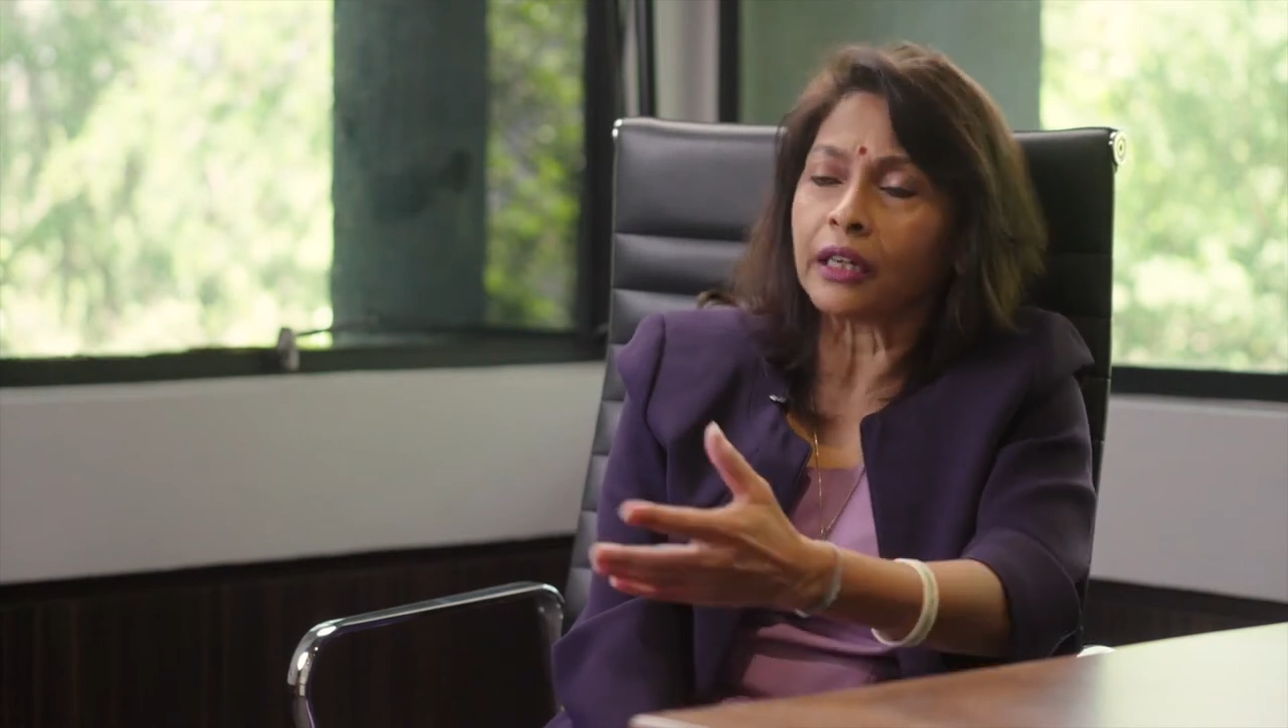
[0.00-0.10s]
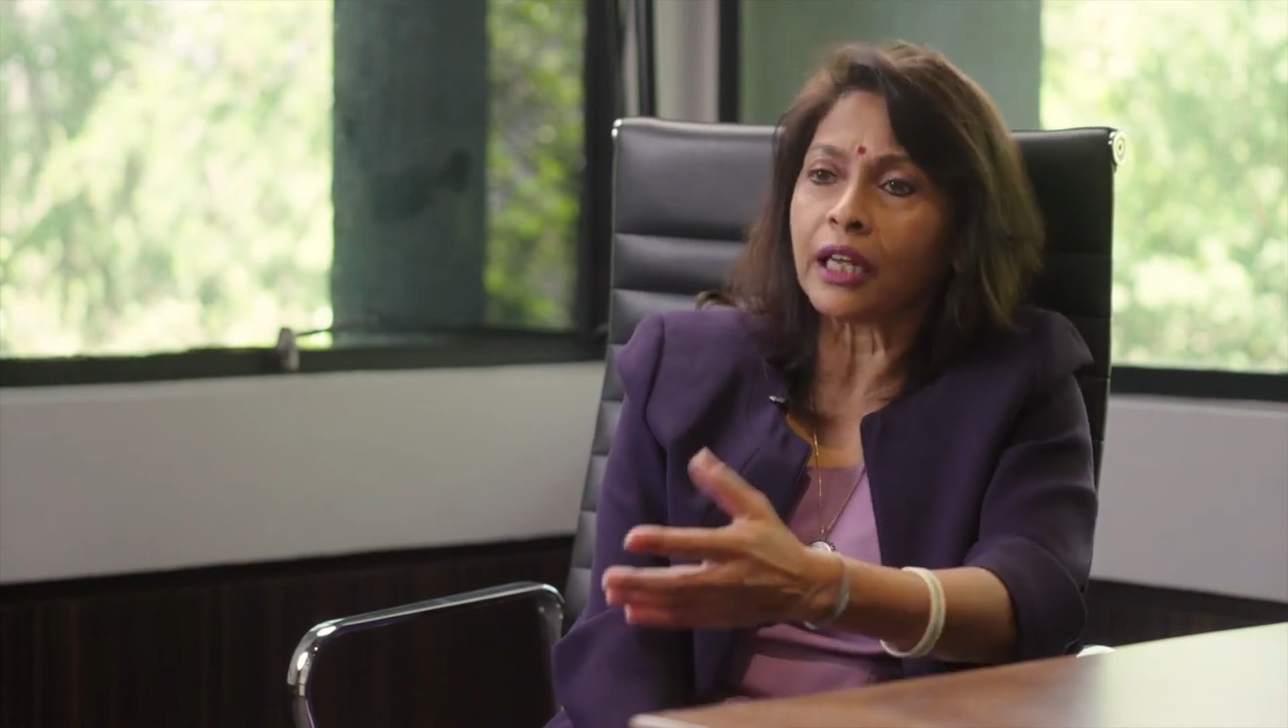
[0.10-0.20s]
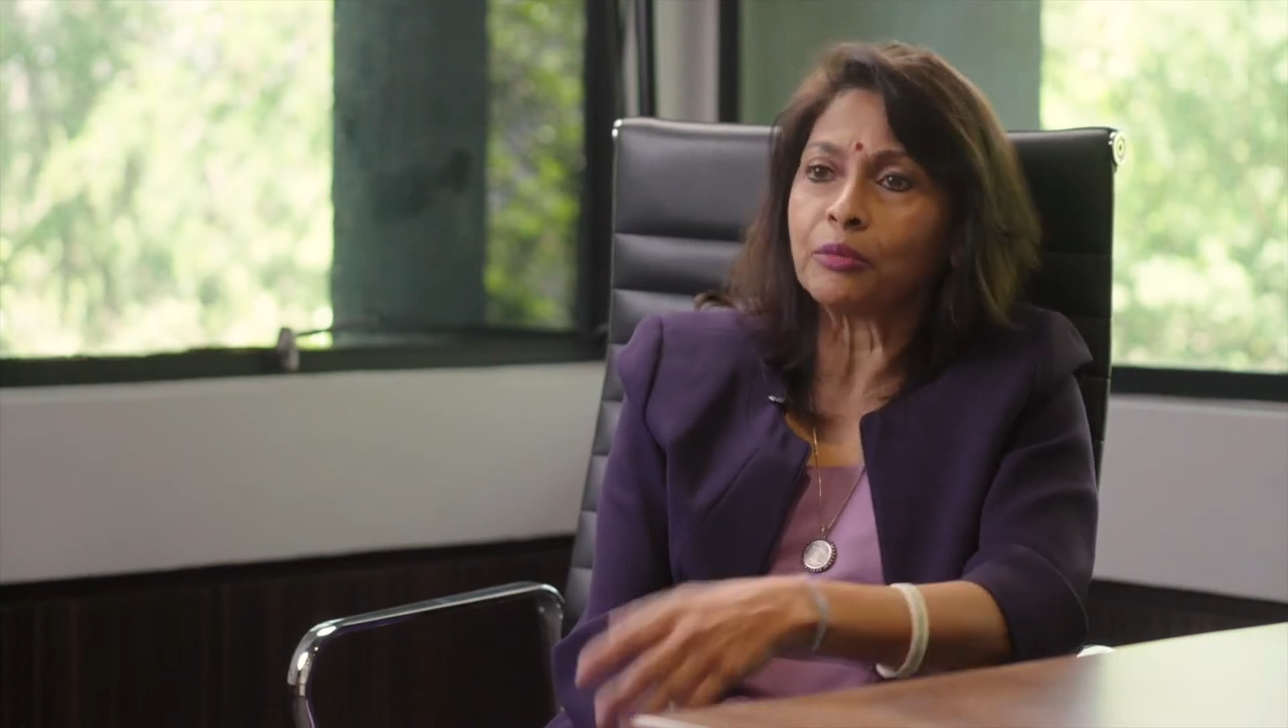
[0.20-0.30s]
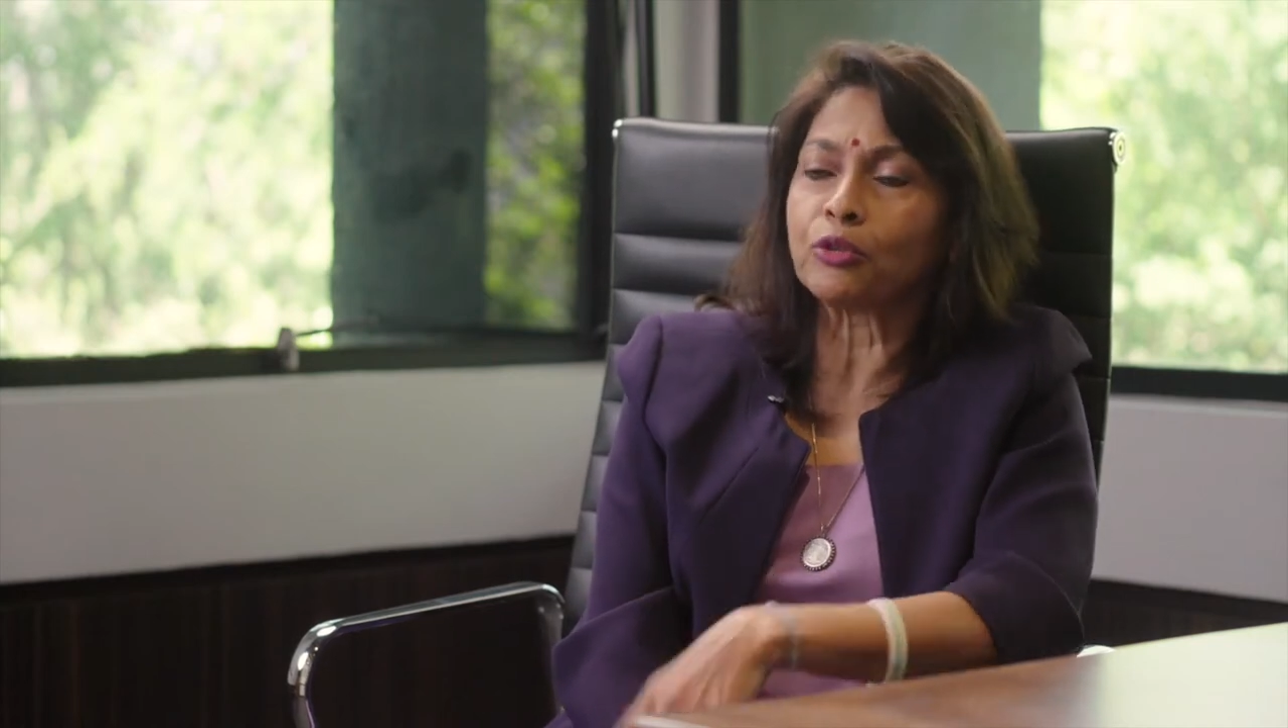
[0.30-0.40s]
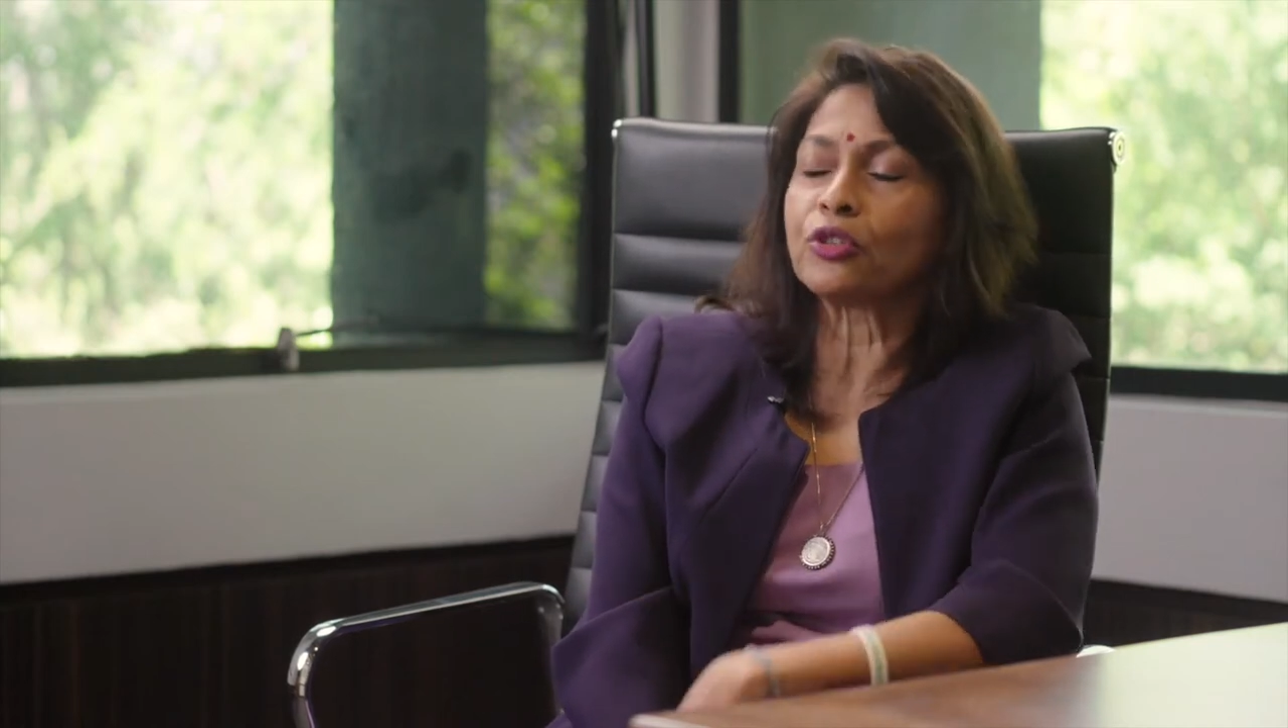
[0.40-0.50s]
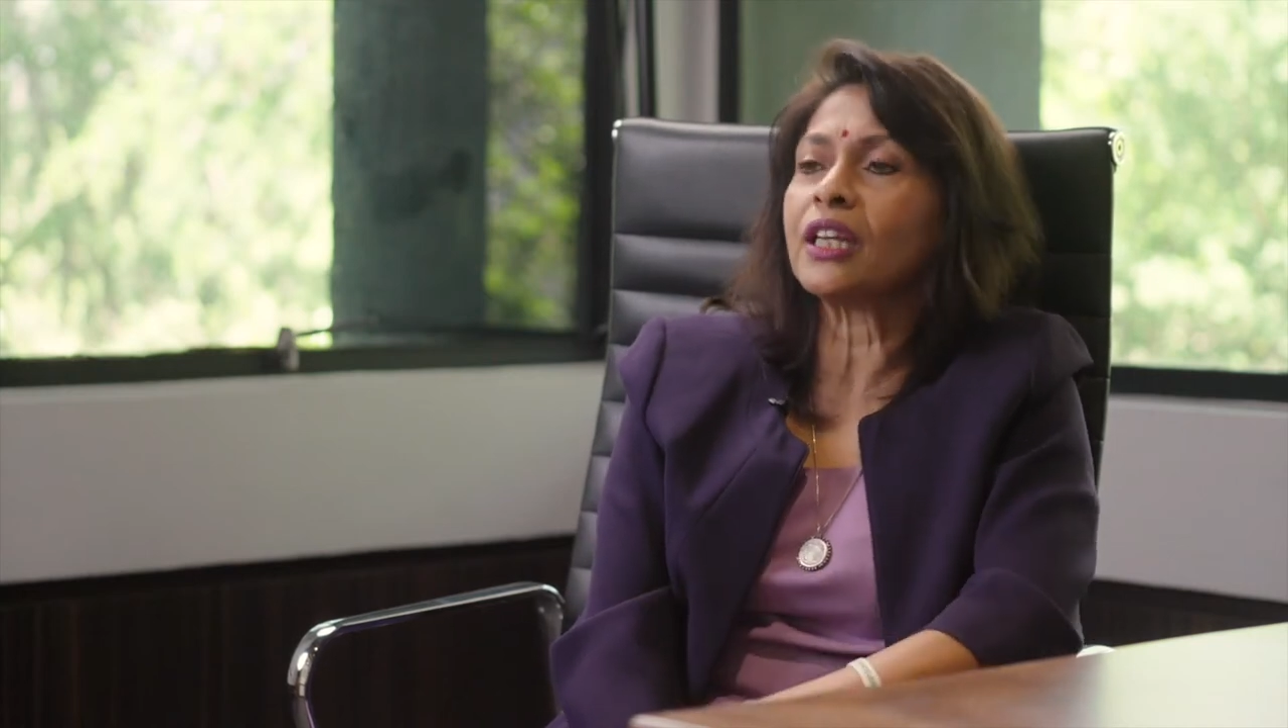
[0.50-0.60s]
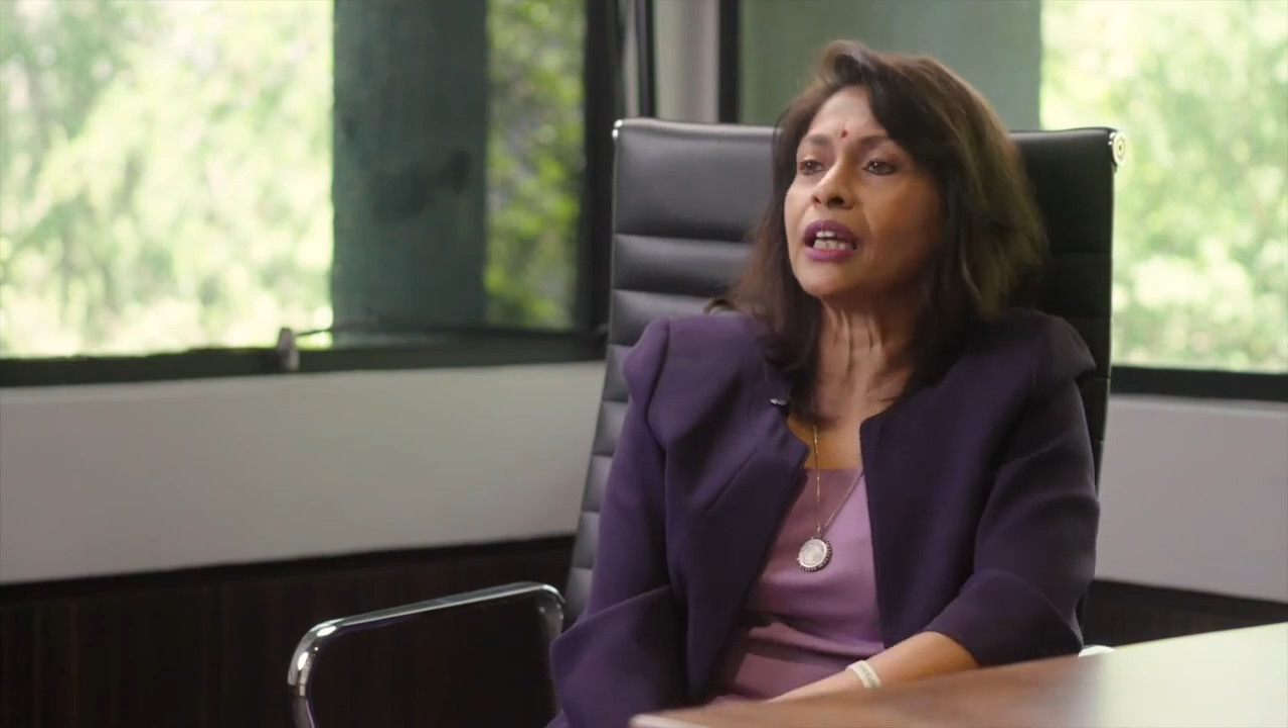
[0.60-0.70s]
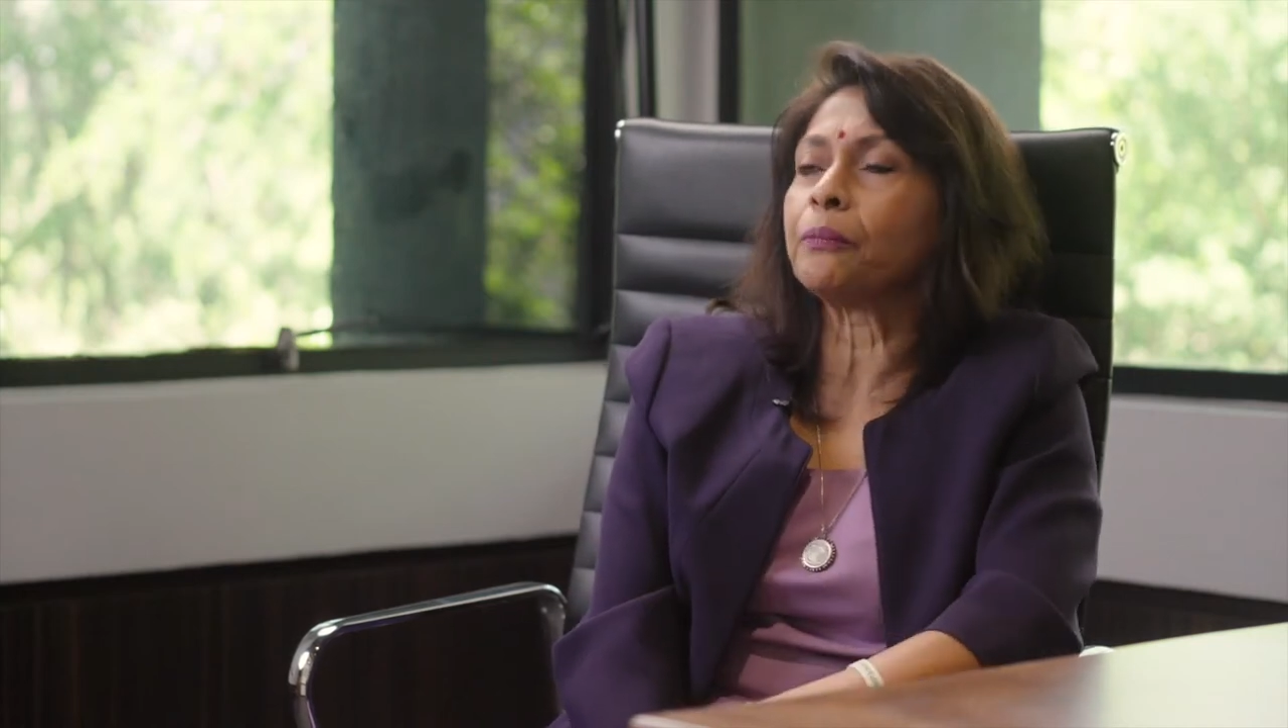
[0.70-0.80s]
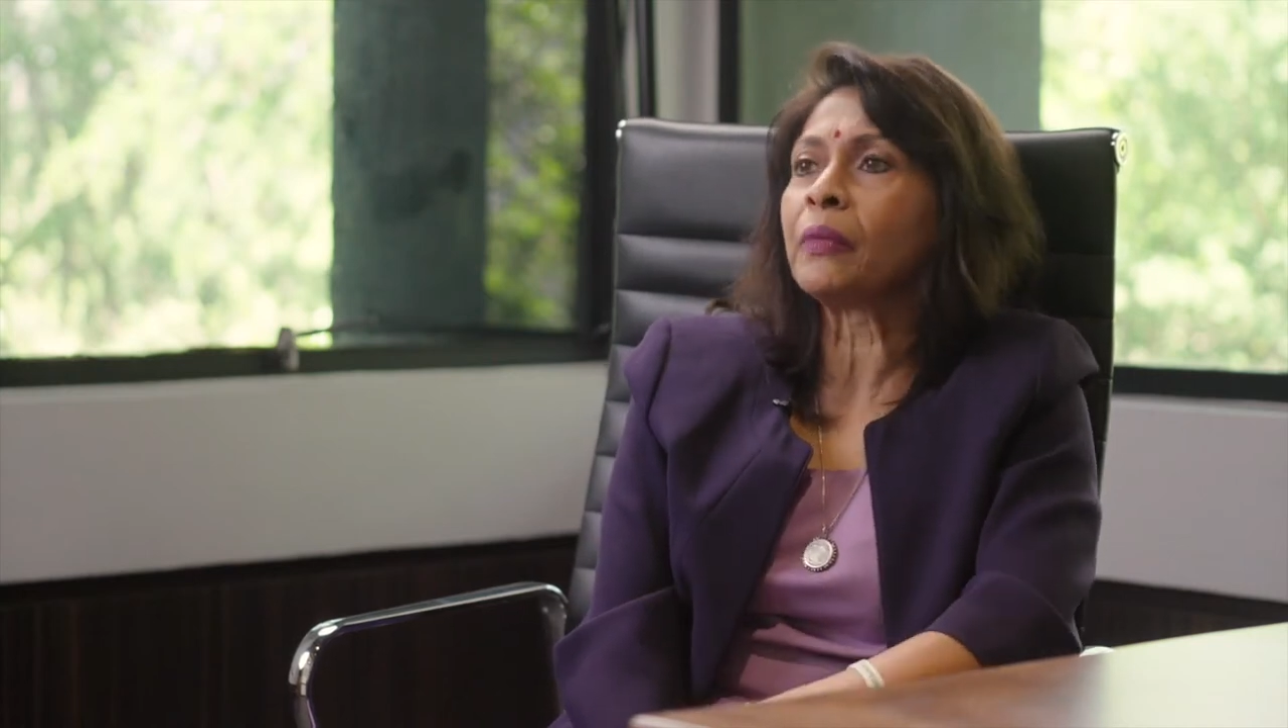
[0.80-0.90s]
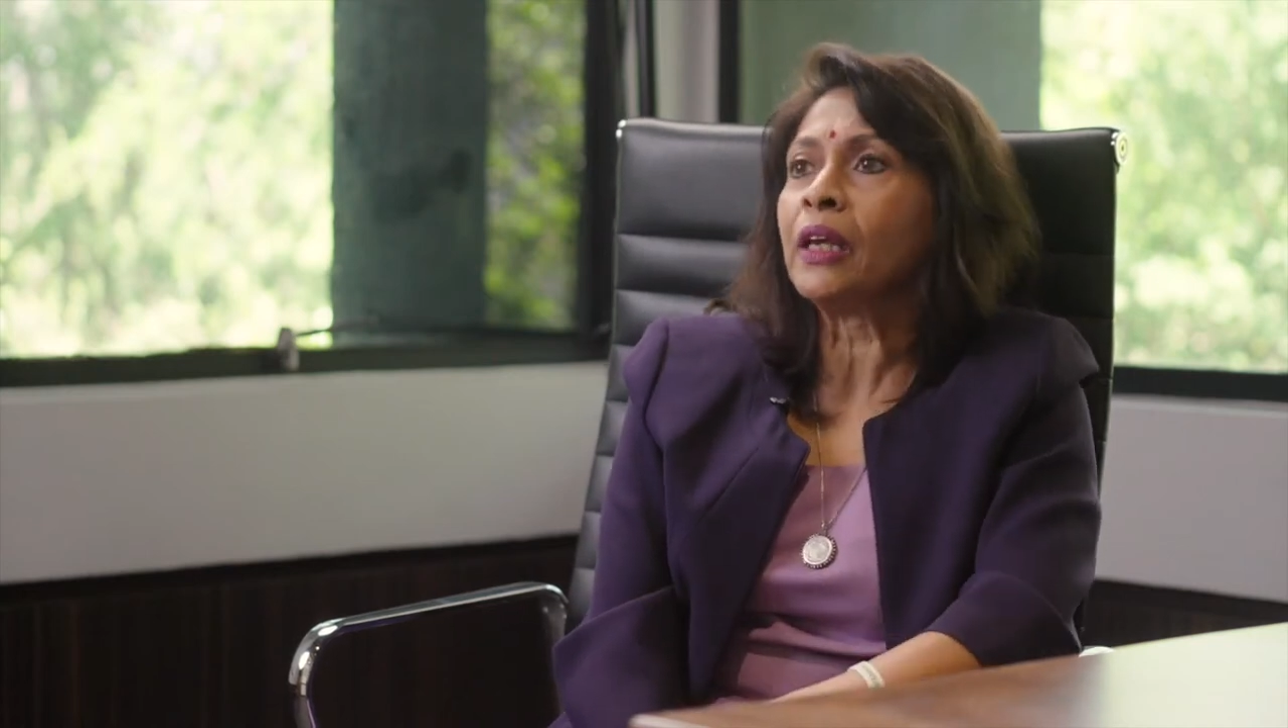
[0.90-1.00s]
unable to
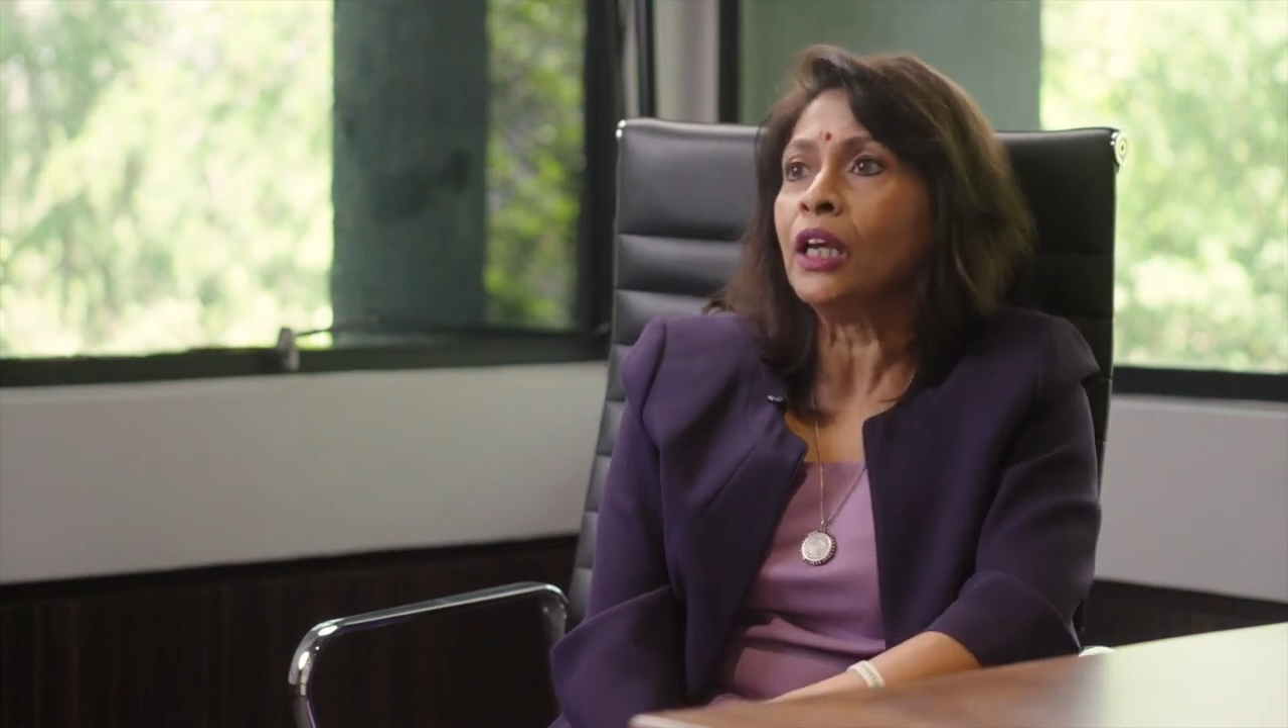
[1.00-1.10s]
sail